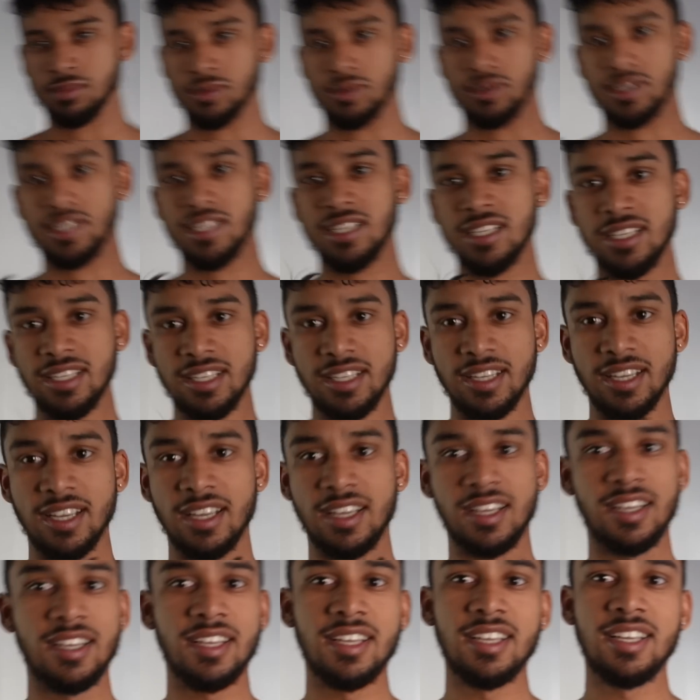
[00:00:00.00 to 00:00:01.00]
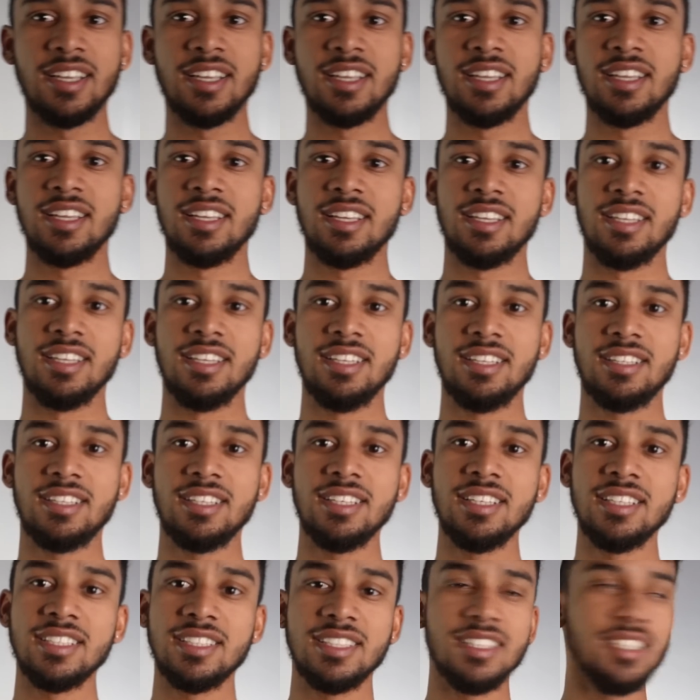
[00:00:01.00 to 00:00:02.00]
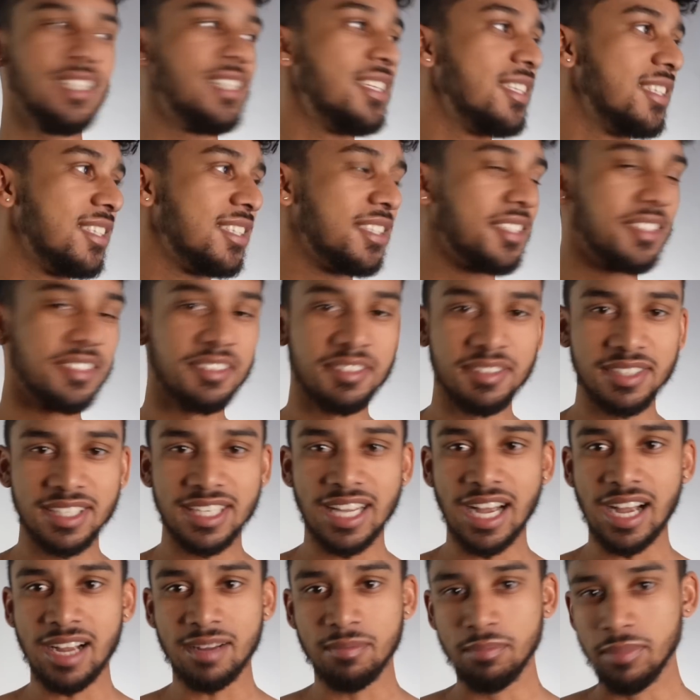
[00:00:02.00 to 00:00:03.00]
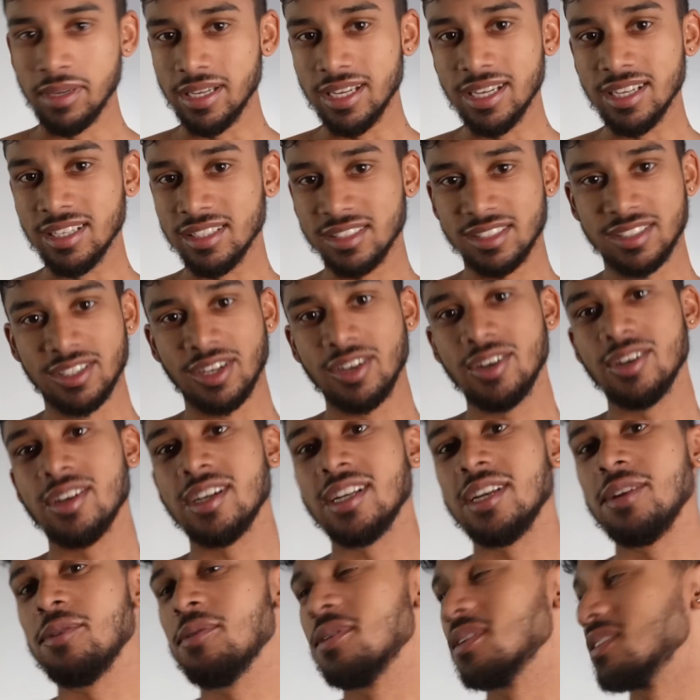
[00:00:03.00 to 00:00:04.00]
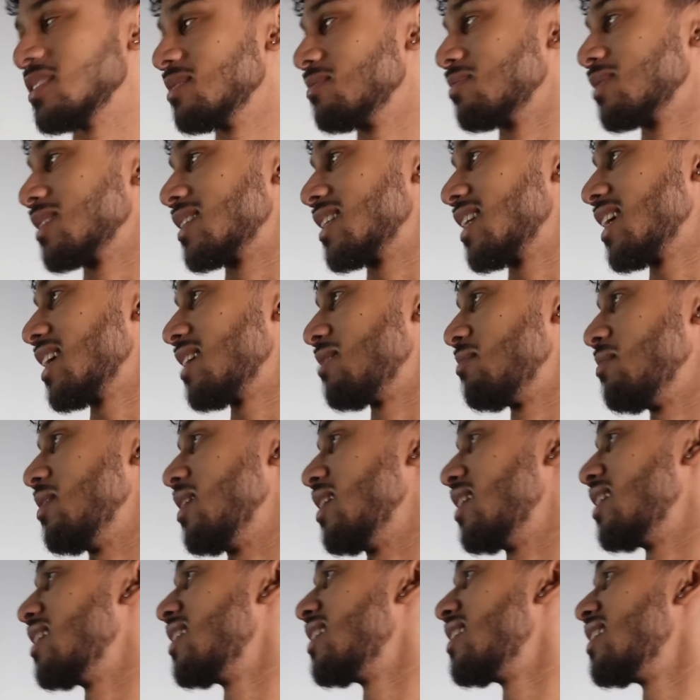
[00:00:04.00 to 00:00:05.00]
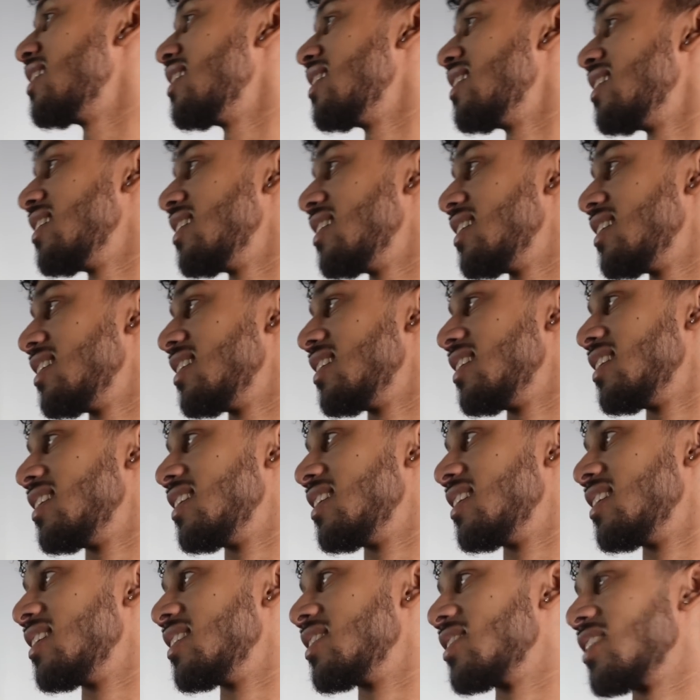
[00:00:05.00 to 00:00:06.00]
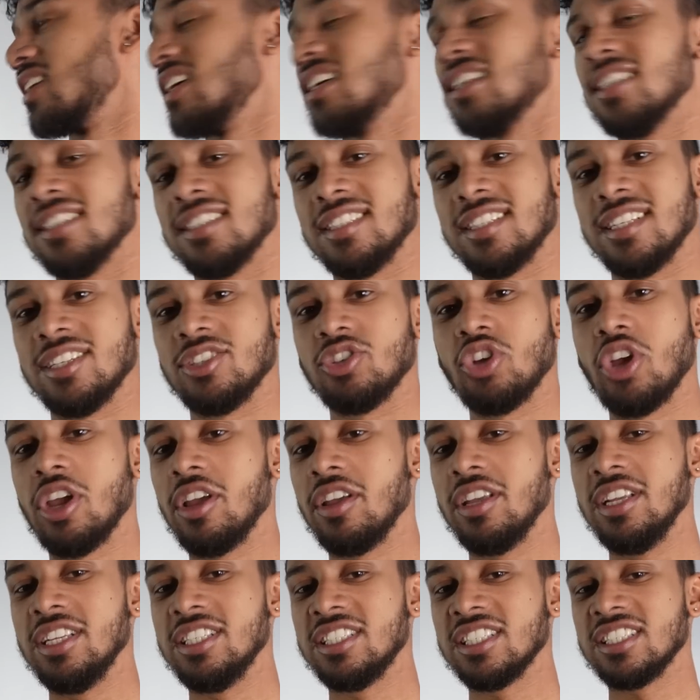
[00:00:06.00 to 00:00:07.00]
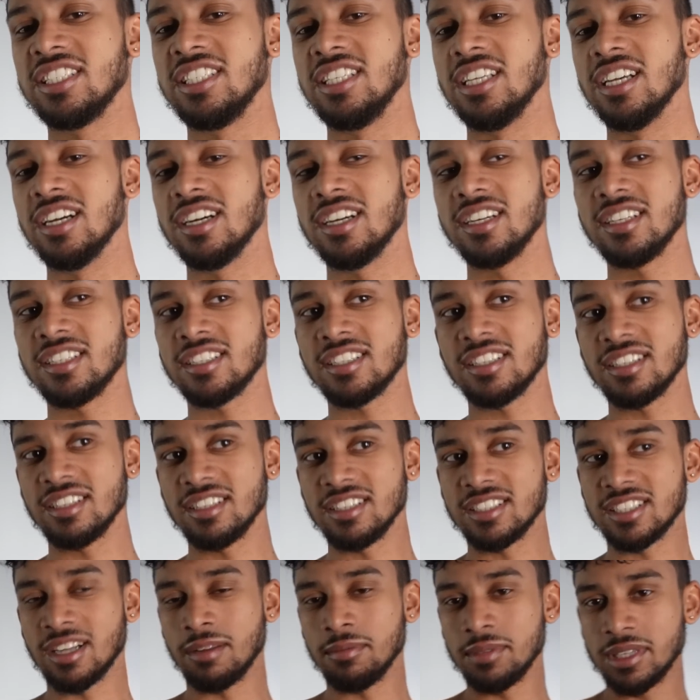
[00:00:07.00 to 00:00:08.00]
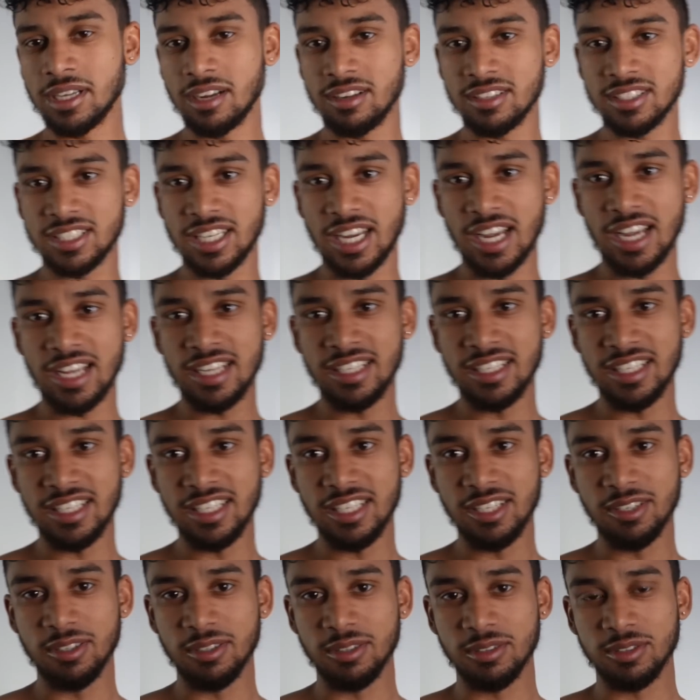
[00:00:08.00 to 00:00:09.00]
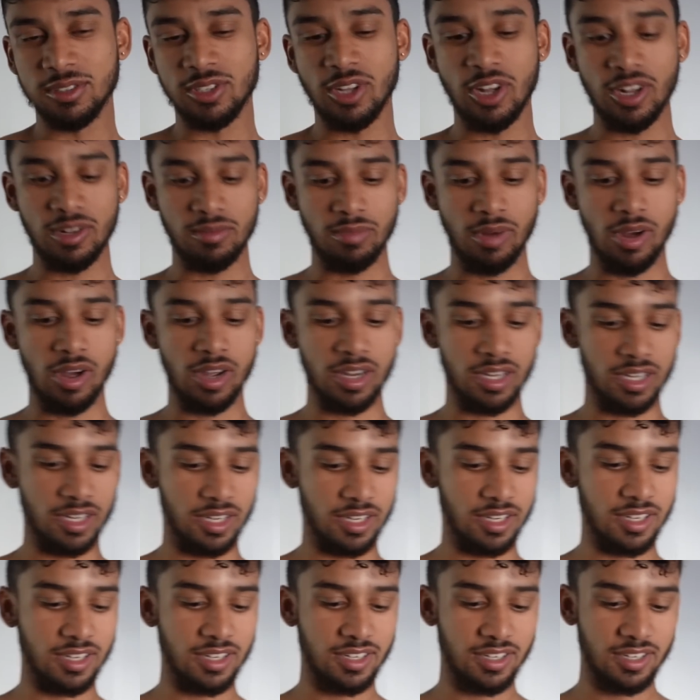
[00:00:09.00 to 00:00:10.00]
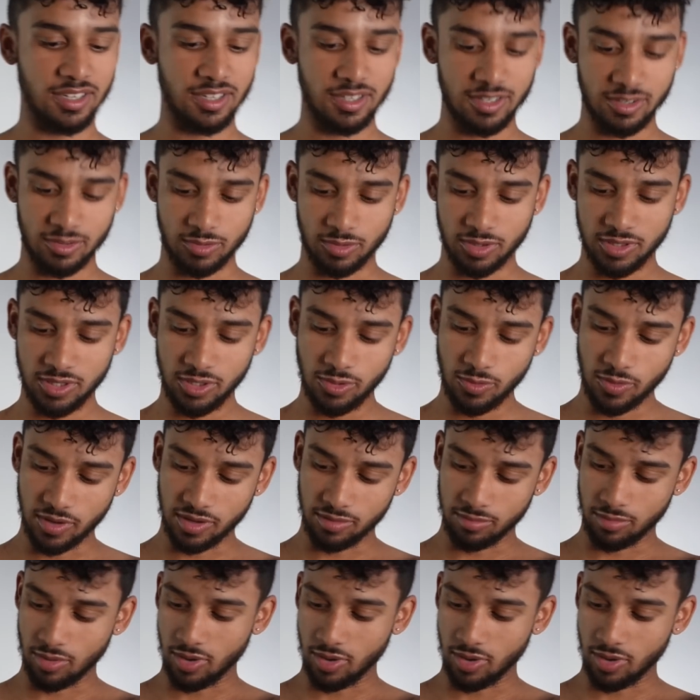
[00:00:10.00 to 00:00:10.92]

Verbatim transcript: bully. He thinks he's got big and strong and he wants to protect me. So I understand. So eh, he just hears something outside and then he'll start barking. What do you want,